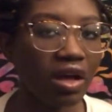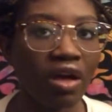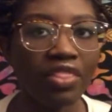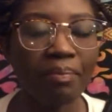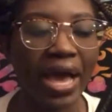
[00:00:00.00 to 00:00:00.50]

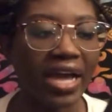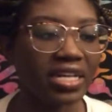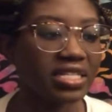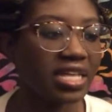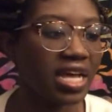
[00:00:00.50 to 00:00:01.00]
On the
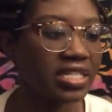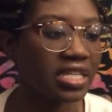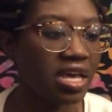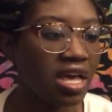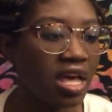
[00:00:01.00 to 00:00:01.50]
back it
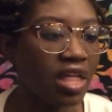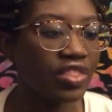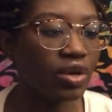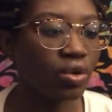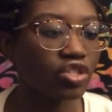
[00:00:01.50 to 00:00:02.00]
says,
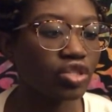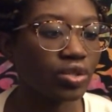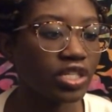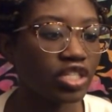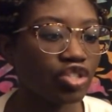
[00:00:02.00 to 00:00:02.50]
the old
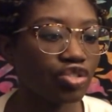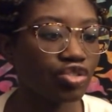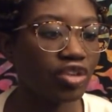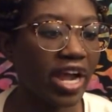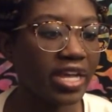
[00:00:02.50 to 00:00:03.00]
stories
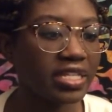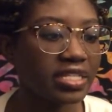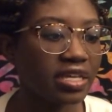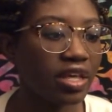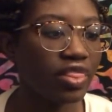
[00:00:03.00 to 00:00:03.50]
drew
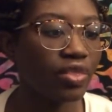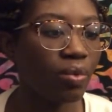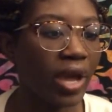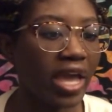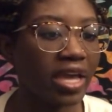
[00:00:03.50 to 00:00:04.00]
dragons, the
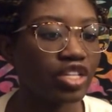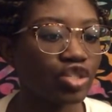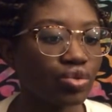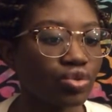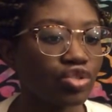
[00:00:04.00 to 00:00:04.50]
way
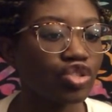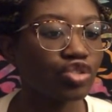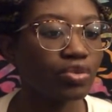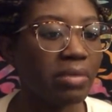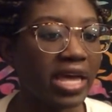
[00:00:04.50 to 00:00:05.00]
jewels
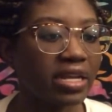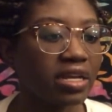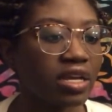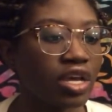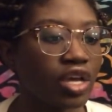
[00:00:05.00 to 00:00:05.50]
drew
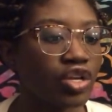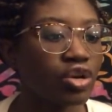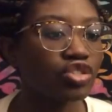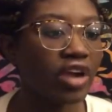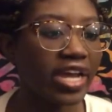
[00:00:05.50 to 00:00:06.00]
men.
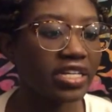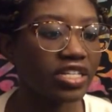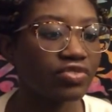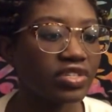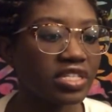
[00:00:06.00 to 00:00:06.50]
No dragon
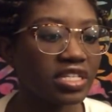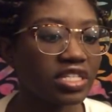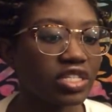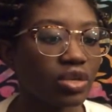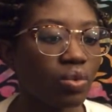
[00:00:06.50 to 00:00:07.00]
could
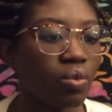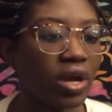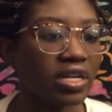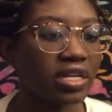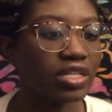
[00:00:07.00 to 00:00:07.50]
resist
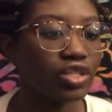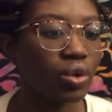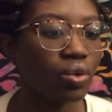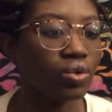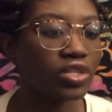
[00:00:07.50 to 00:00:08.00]
one
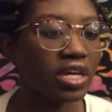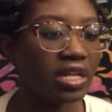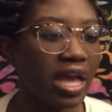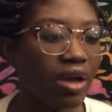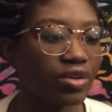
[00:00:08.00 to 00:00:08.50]
told
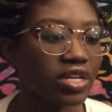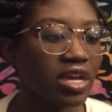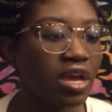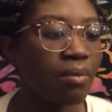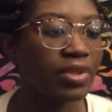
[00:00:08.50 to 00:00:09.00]
aloud.
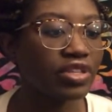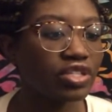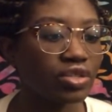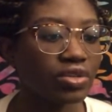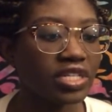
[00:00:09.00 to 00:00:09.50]
But the
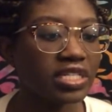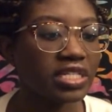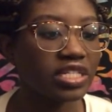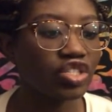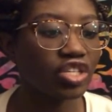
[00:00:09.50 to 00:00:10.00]
stories
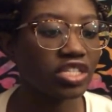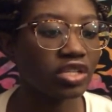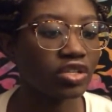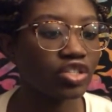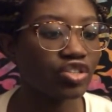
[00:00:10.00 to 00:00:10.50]
didn't
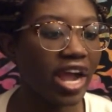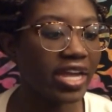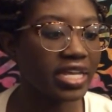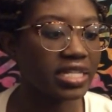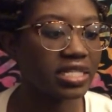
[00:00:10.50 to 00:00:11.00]
just lure
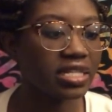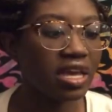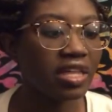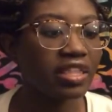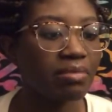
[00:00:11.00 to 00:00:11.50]
dragons,
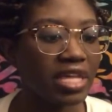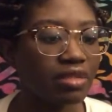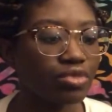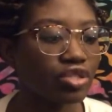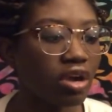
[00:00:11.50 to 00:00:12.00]
they
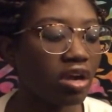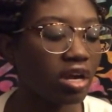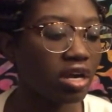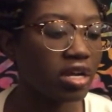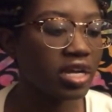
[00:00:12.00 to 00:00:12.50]
made them
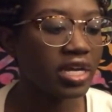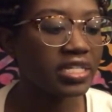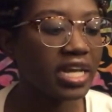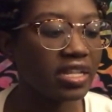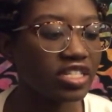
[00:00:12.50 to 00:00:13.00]
stronger.
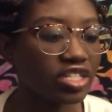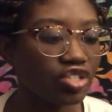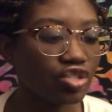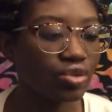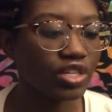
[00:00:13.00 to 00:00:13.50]
Telling
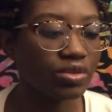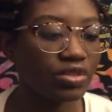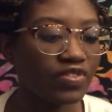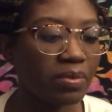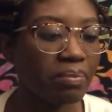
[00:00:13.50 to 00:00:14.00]
such stories
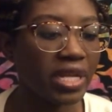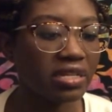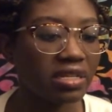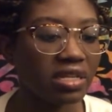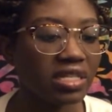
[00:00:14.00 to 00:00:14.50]
was
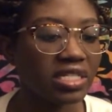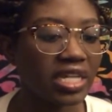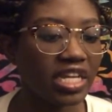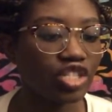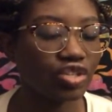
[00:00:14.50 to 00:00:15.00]
forbidden,
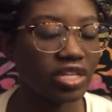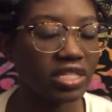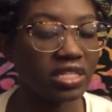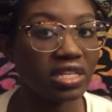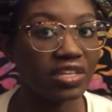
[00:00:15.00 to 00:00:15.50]

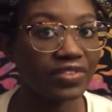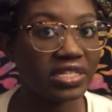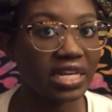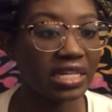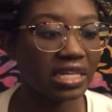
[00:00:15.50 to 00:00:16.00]
dangerous,
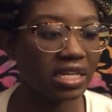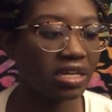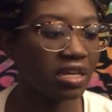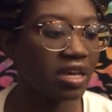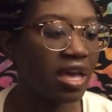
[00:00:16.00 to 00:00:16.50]
even
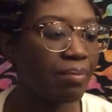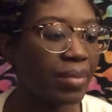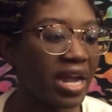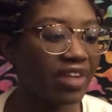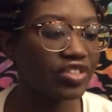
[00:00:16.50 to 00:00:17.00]
deadly.
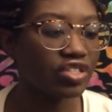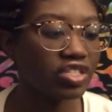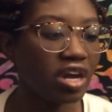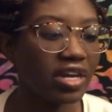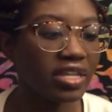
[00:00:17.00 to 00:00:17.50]
But after
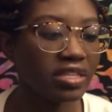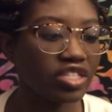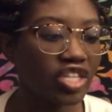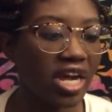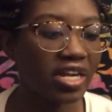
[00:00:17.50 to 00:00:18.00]
stalking
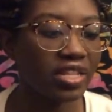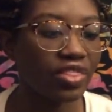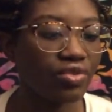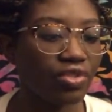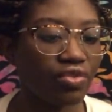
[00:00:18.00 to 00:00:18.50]
this
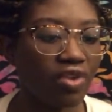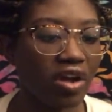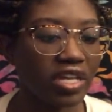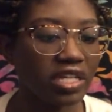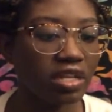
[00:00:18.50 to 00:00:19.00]
dragon through the
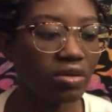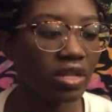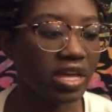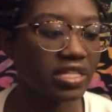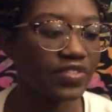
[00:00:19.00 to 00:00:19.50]
rocky
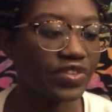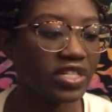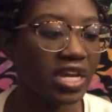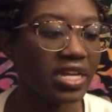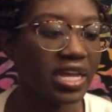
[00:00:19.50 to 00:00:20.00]
lowlands for
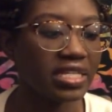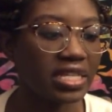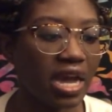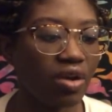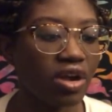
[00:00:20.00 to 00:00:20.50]
10
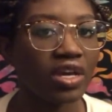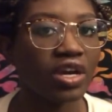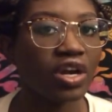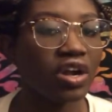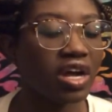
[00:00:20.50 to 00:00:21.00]
days now,
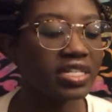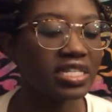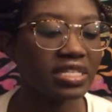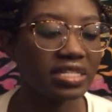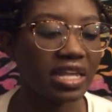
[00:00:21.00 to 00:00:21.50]
her
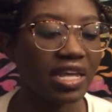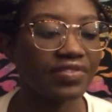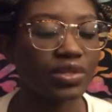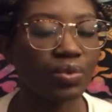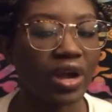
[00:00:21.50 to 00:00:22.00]
hunting
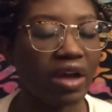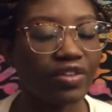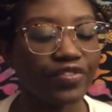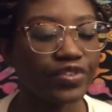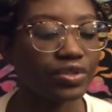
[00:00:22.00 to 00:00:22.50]
slaves were out
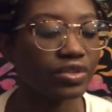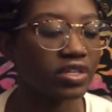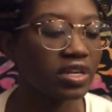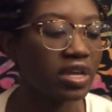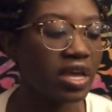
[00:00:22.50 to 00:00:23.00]
of food.
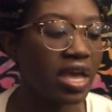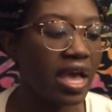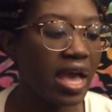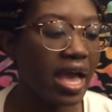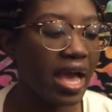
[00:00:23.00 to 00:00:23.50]

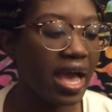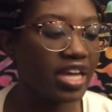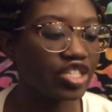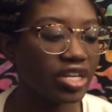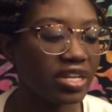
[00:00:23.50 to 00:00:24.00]

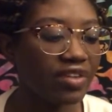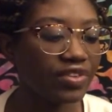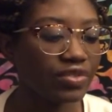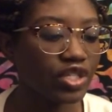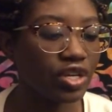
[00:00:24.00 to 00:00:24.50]
Asha
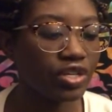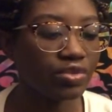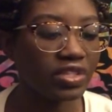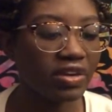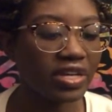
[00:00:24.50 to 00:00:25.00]
never
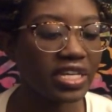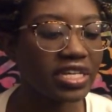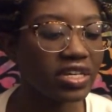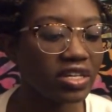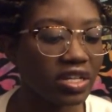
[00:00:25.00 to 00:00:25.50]
returned without a
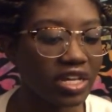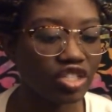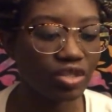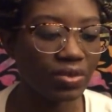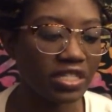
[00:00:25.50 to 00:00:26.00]
kill,
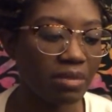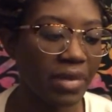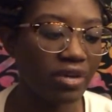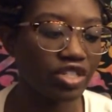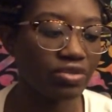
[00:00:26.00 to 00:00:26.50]
and she wasn't
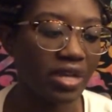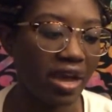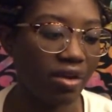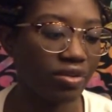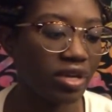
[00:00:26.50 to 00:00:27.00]
about to
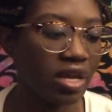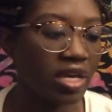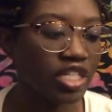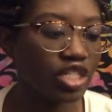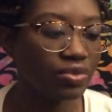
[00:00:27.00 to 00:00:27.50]
now.
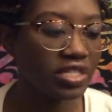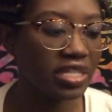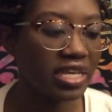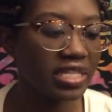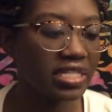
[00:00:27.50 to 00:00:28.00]
She was
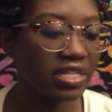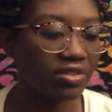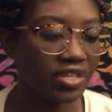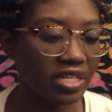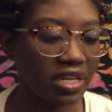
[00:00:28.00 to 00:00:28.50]
the
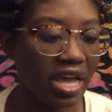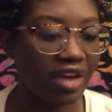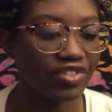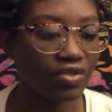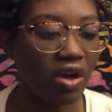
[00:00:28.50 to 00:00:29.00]
Iskari,
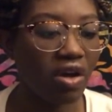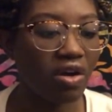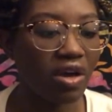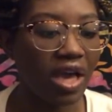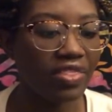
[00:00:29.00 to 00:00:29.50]
after
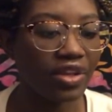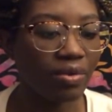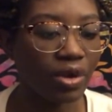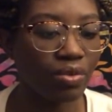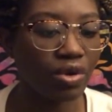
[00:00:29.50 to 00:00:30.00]
all, and
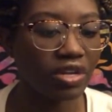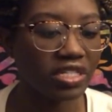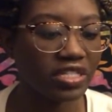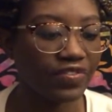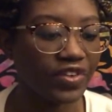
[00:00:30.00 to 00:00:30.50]
there were
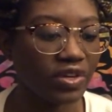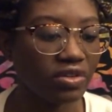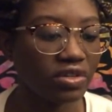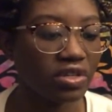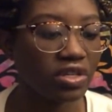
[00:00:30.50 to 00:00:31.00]
quotas to
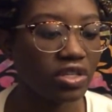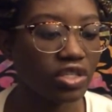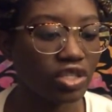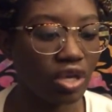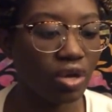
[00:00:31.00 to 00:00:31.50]
fill.
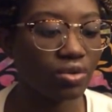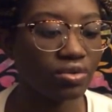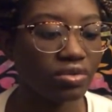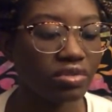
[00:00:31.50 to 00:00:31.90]
So,